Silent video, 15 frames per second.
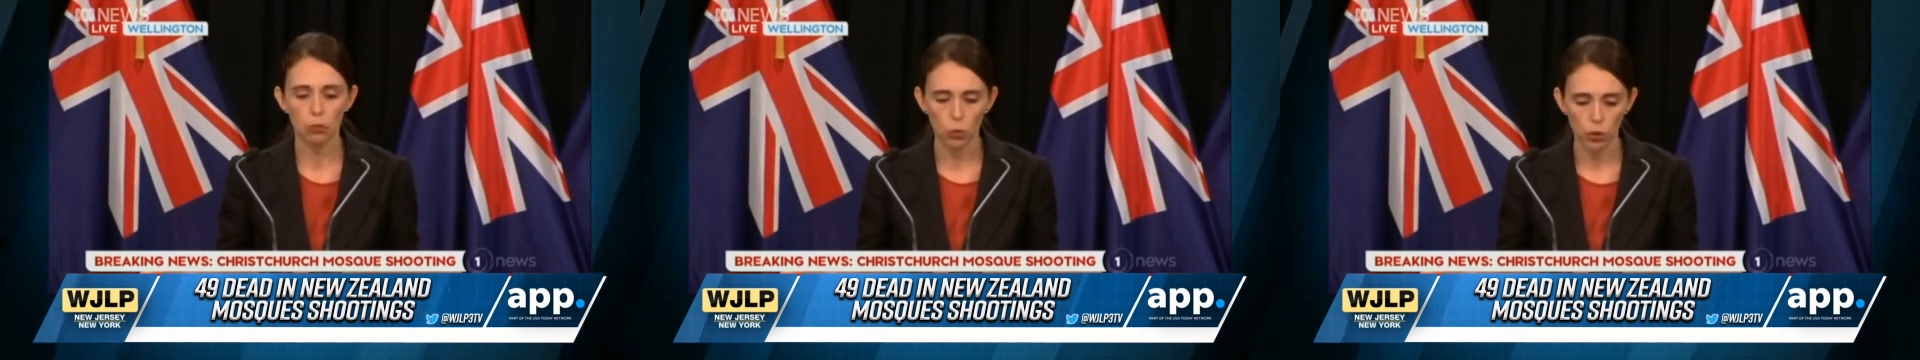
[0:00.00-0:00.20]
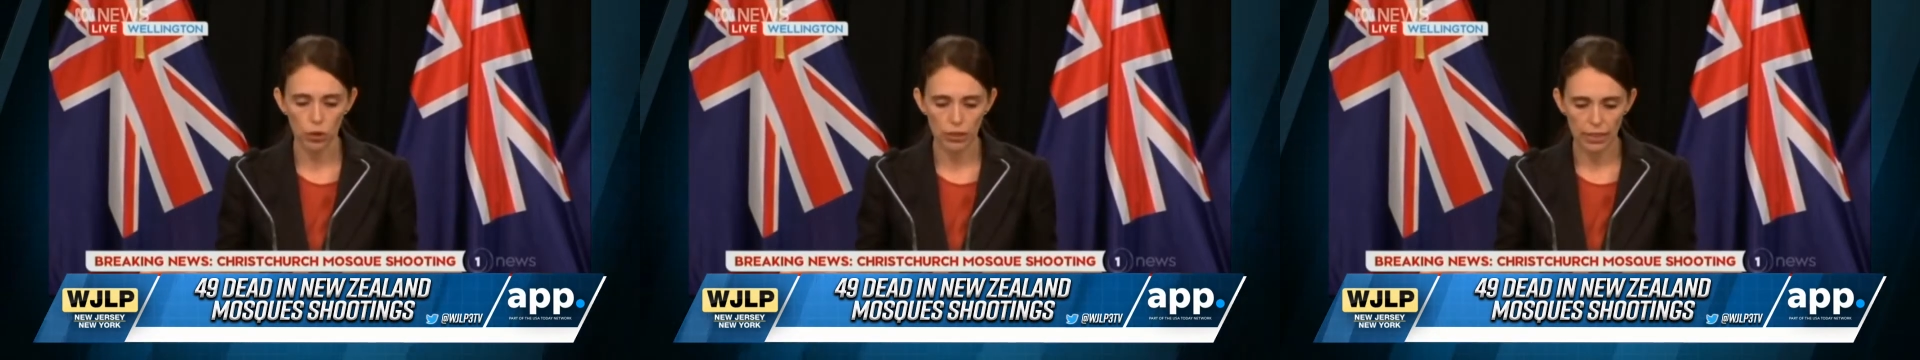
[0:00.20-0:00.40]

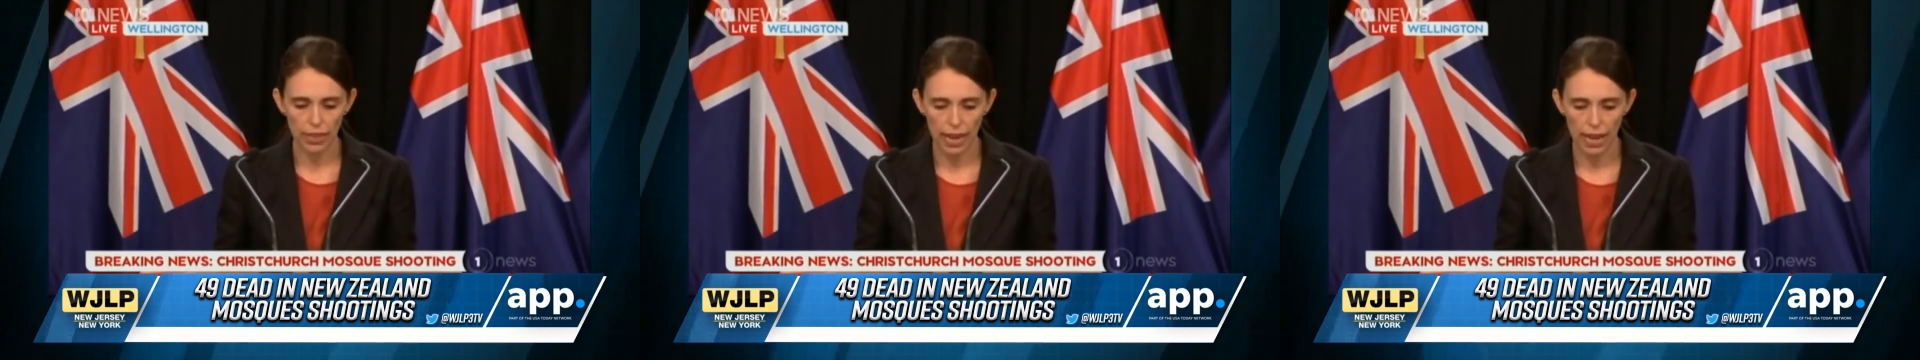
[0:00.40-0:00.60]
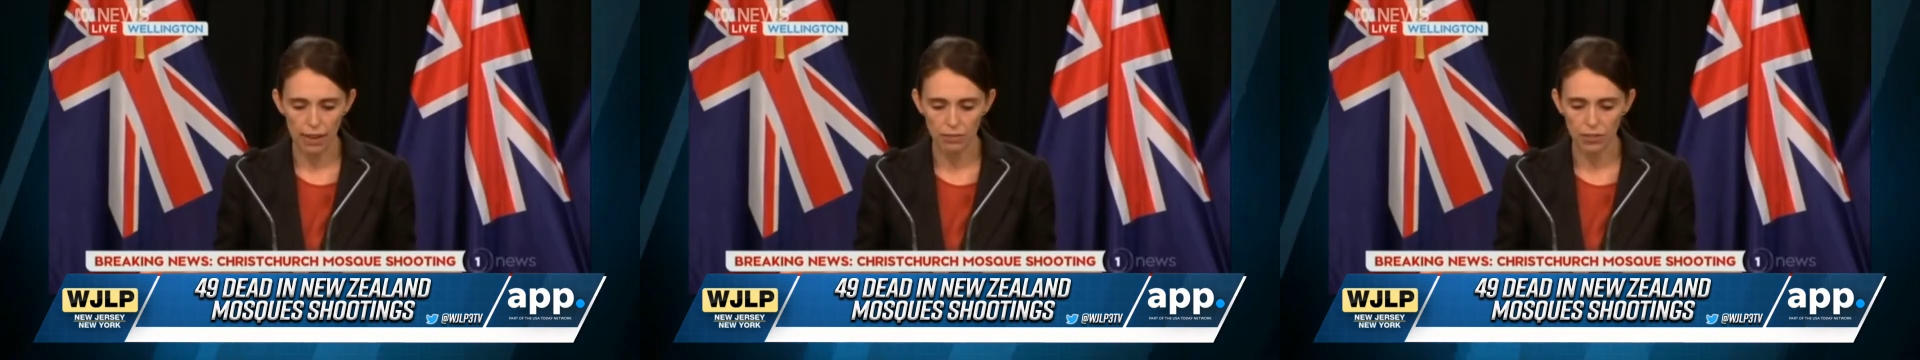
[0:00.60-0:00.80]
The Prime
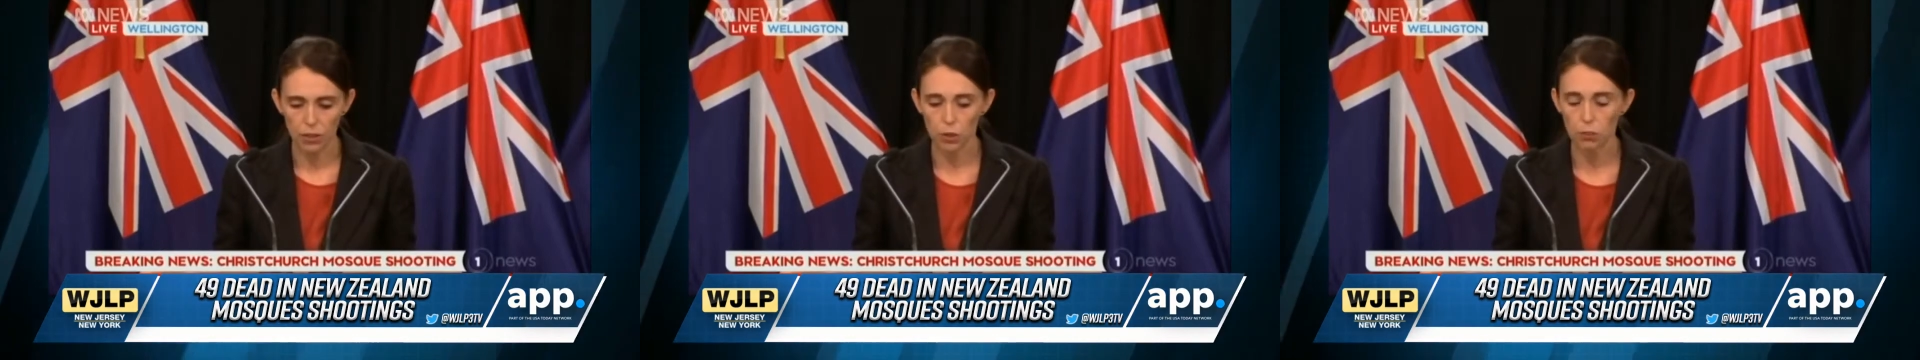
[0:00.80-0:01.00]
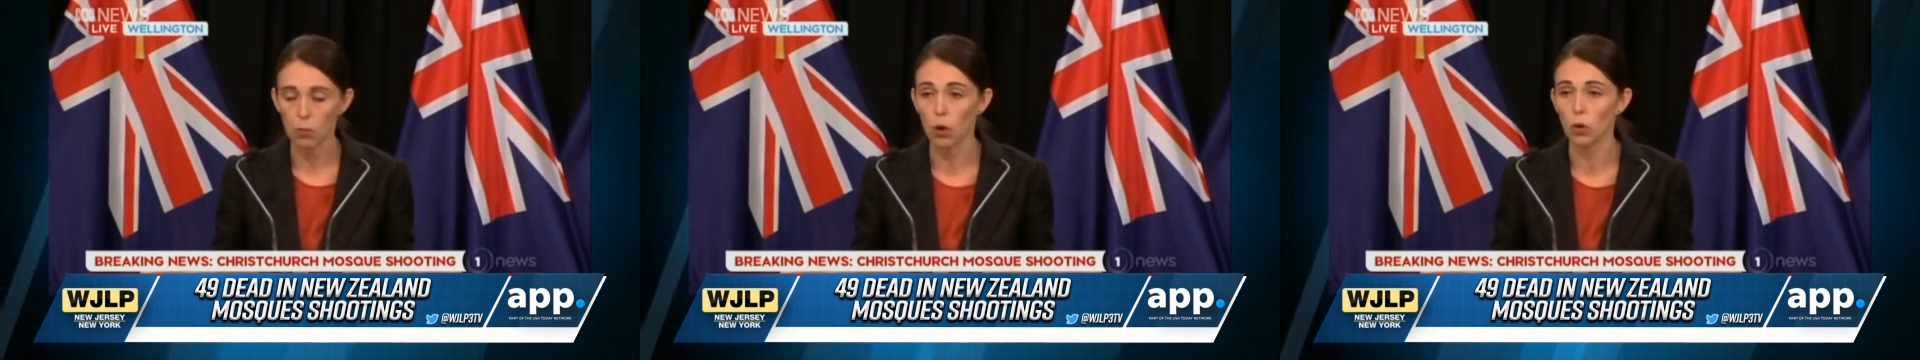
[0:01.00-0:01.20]
Minister
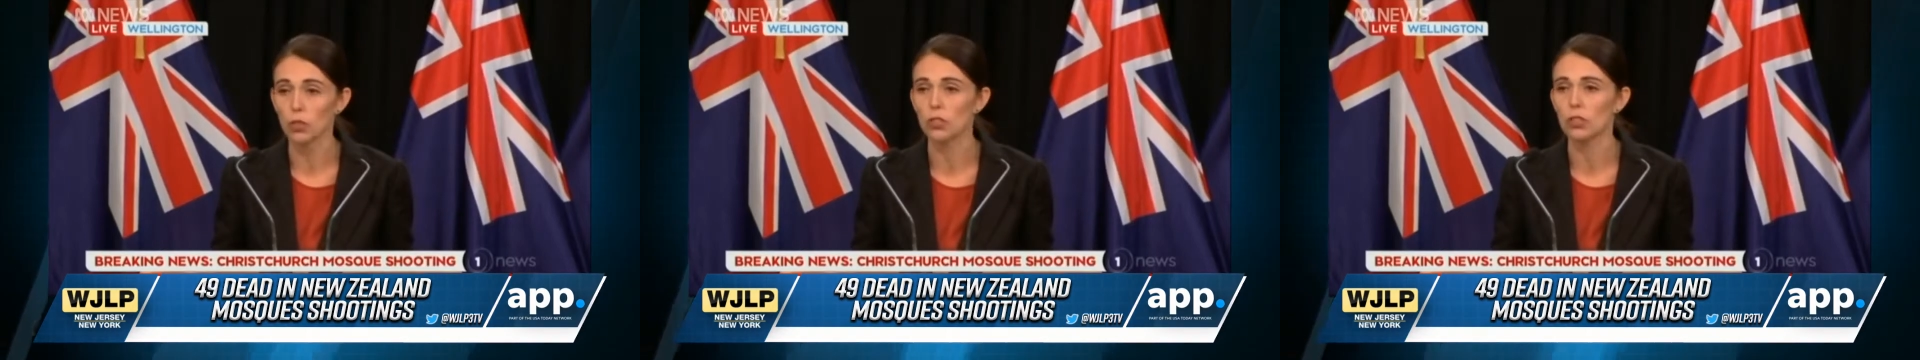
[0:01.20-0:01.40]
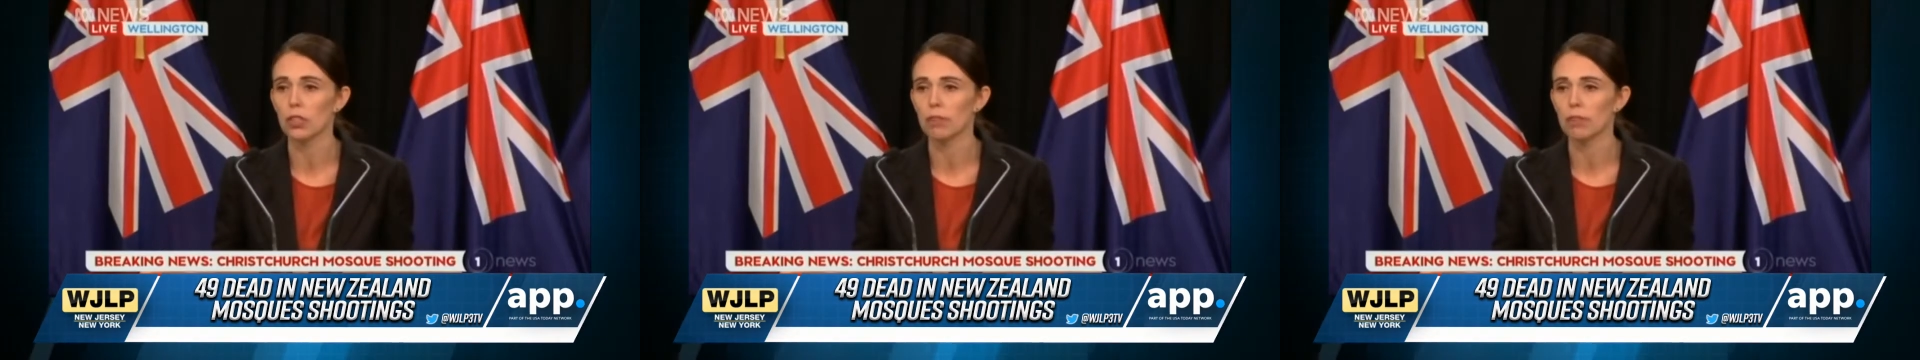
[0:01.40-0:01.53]
called the attack